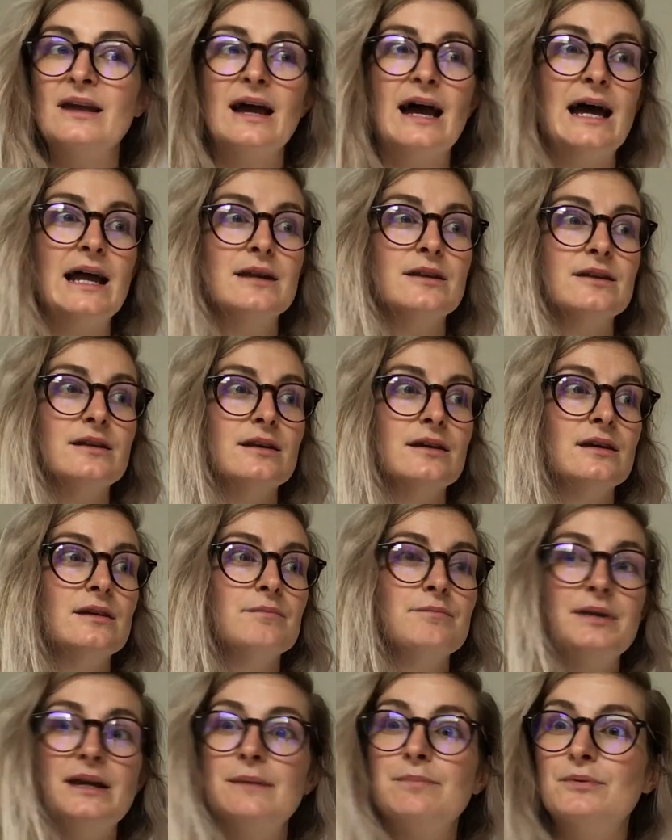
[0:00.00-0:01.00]
and
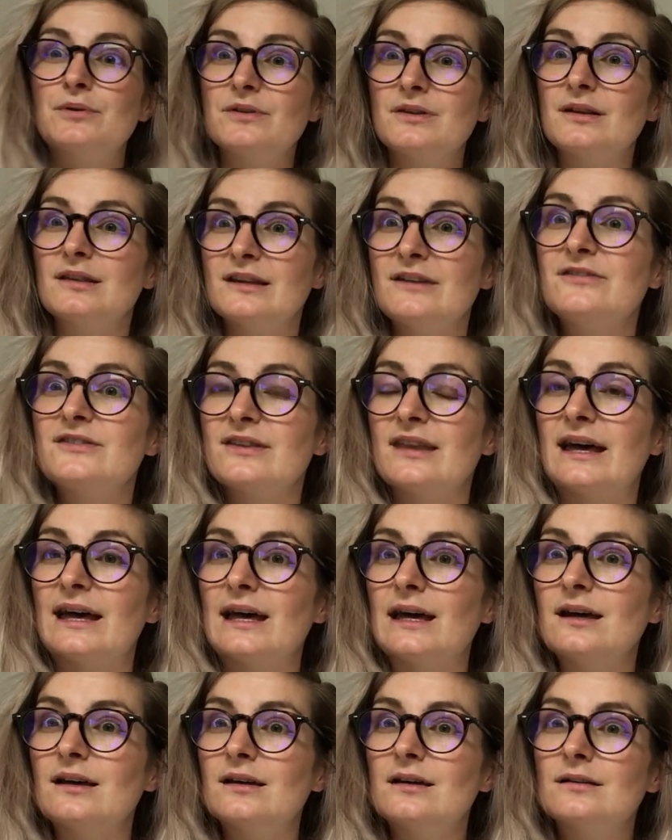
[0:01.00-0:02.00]
people that lived
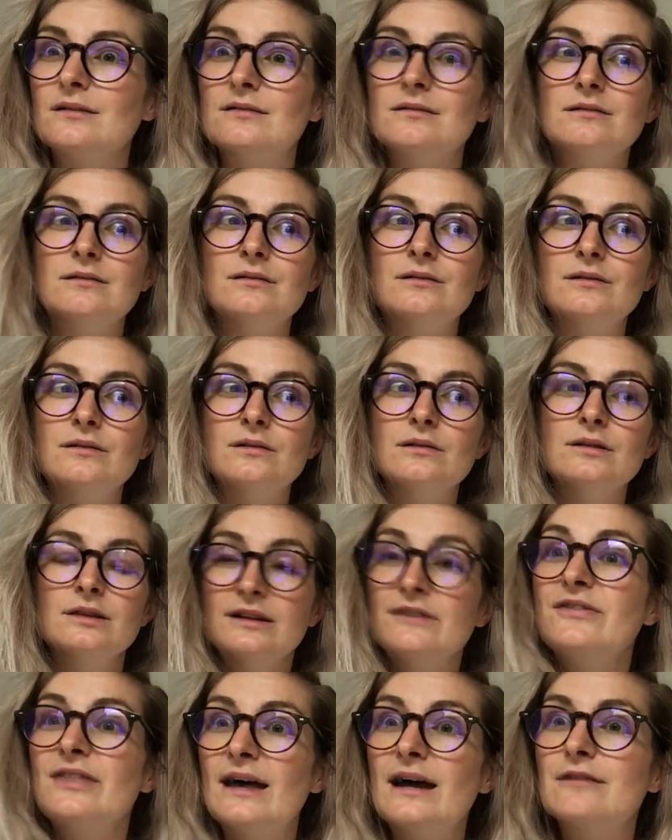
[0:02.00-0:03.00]

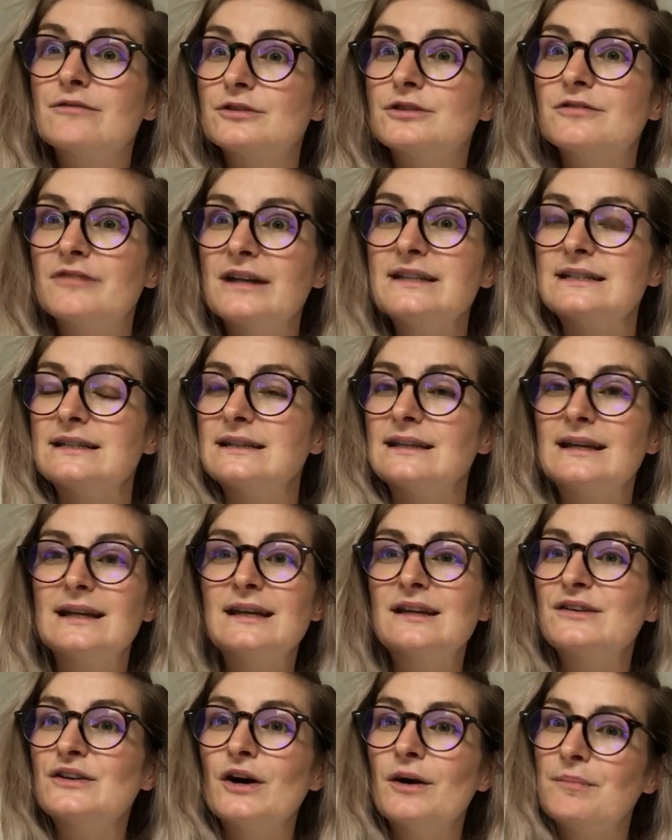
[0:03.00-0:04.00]
there already. It
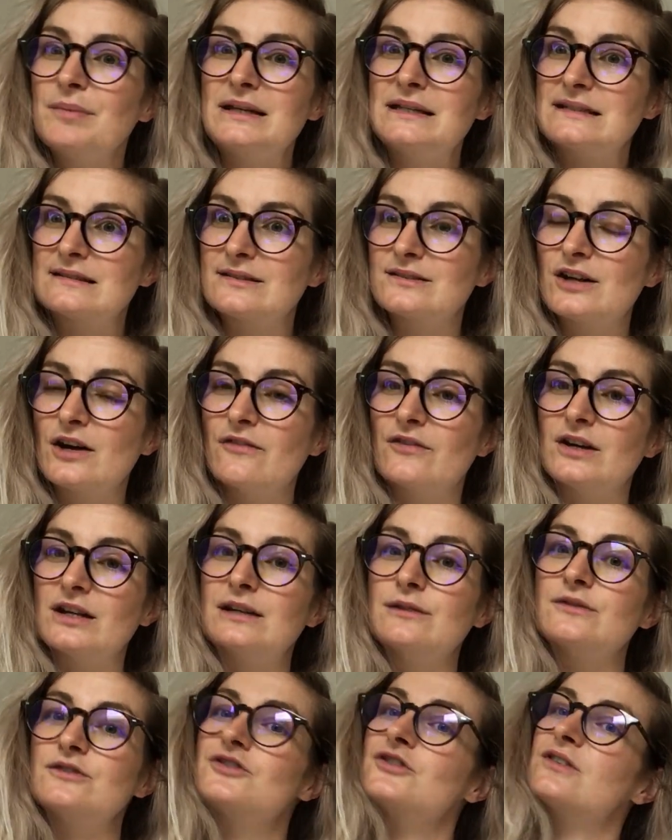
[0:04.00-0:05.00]
had not been discovered.
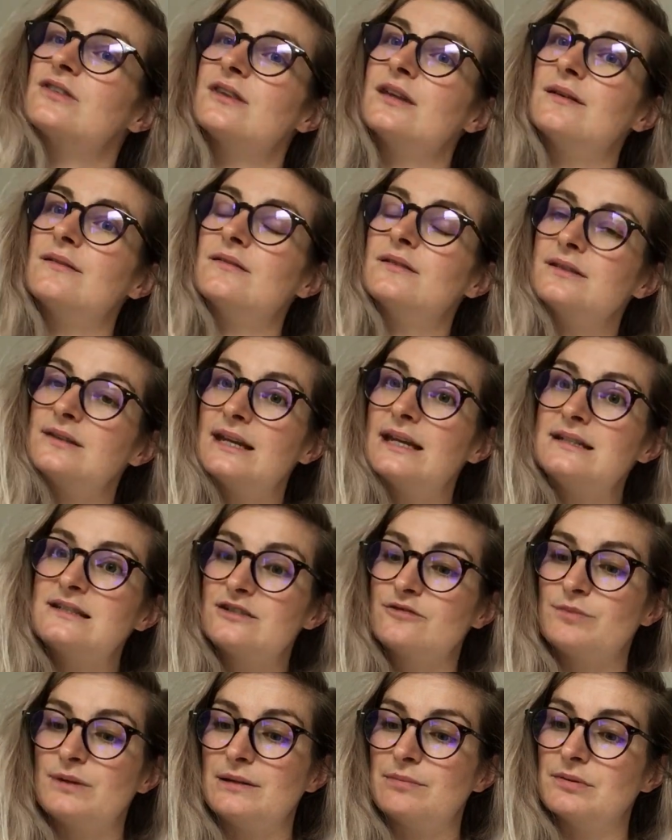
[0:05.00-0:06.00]
It was just that
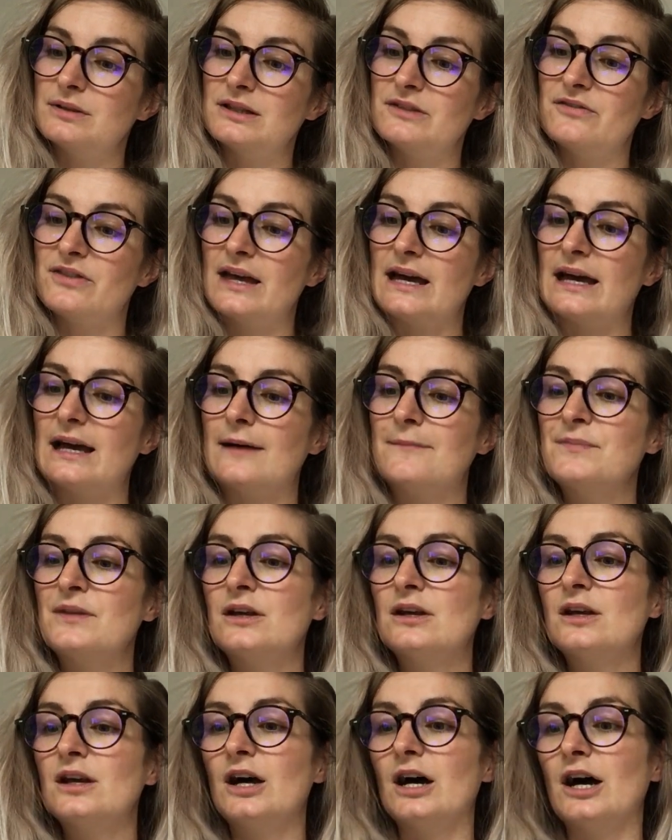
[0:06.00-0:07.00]
native people lived there,
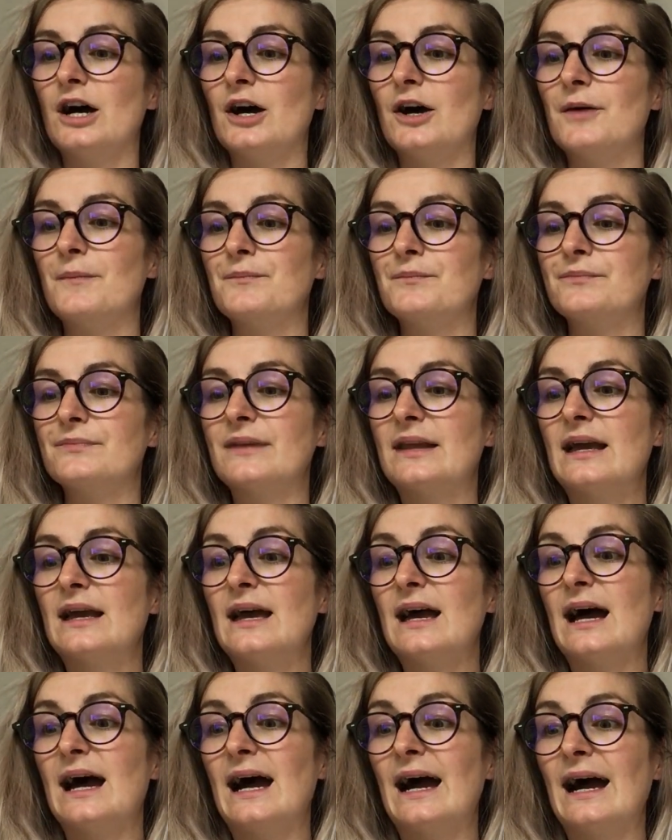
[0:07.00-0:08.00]

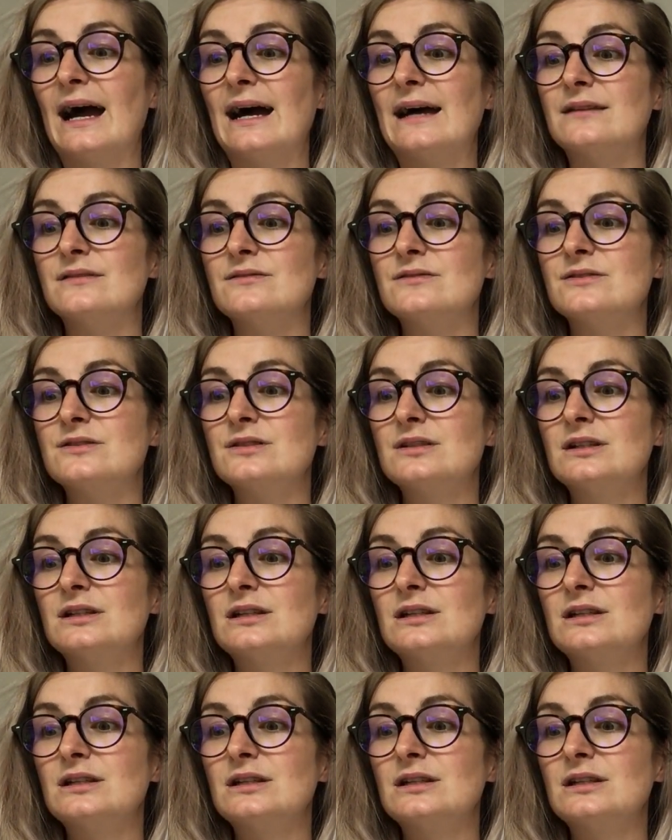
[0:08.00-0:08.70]
and